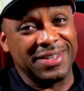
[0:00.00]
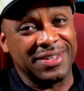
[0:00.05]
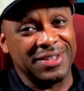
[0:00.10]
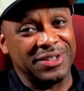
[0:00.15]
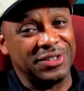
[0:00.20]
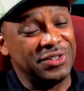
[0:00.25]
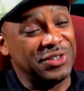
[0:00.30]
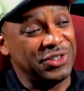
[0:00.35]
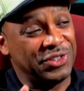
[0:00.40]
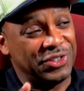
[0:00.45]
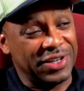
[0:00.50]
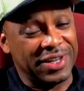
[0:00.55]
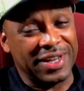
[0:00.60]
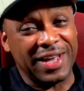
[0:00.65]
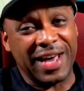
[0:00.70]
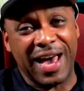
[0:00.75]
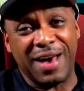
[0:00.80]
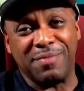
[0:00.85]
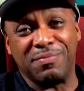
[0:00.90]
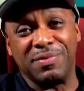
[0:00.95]
This shit
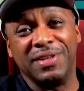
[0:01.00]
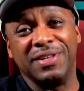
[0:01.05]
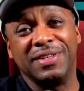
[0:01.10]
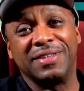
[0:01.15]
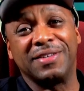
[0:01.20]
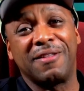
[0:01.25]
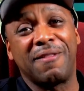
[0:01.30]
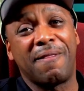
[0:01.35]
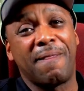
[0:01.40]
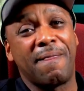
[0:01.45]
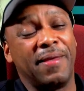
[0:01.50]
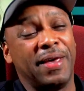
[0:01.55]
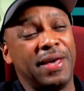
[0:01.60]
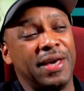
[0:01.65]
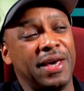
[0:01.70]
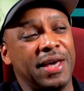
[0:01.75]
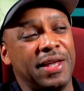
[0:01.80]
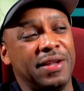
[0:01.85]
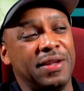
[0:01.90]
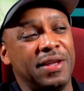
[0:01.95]
happens,
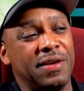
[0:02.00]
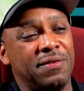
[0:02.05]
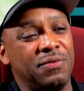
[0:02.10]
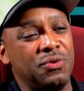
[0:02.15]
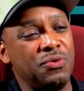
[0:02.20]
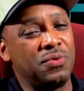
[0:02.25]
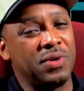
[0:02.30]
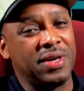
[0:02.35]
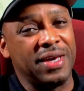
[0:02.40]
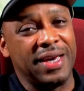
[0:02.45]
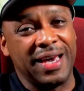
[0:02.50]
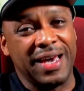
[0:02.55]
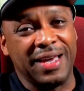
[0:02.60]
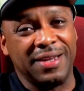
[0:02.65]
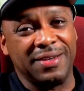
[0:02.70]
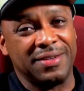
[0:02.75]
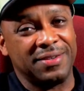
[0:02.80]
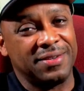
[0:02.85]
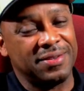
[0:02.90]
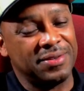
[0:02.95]
and if you
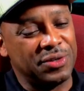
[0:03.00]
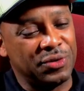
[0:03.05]
can't,